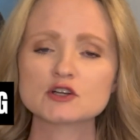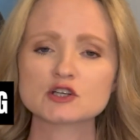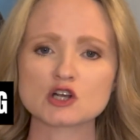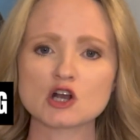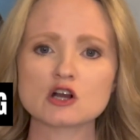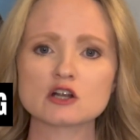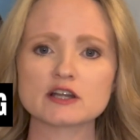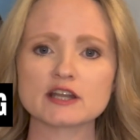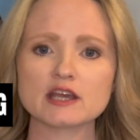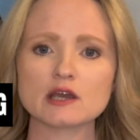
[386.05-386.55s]

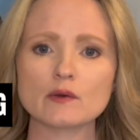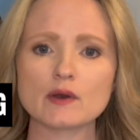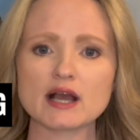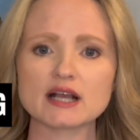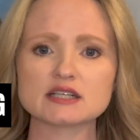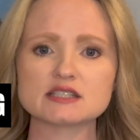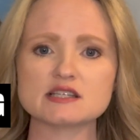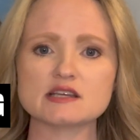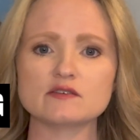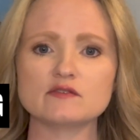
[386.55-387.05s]
cardio
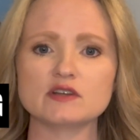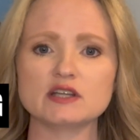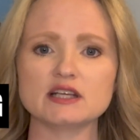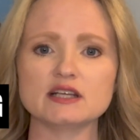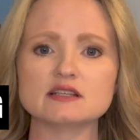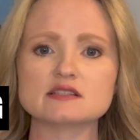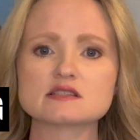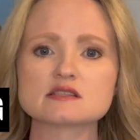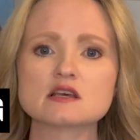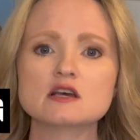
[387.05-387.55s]

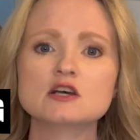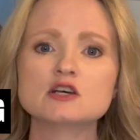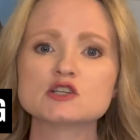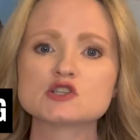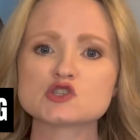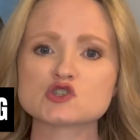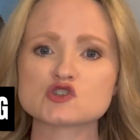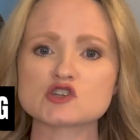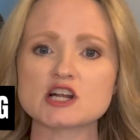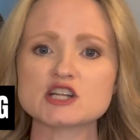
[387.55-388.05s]
activities,
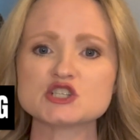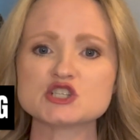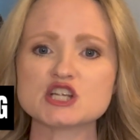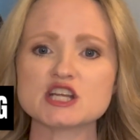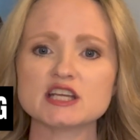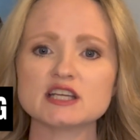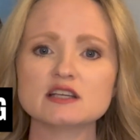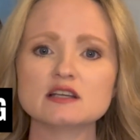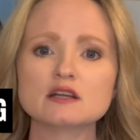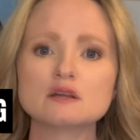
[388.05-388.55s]
stretching,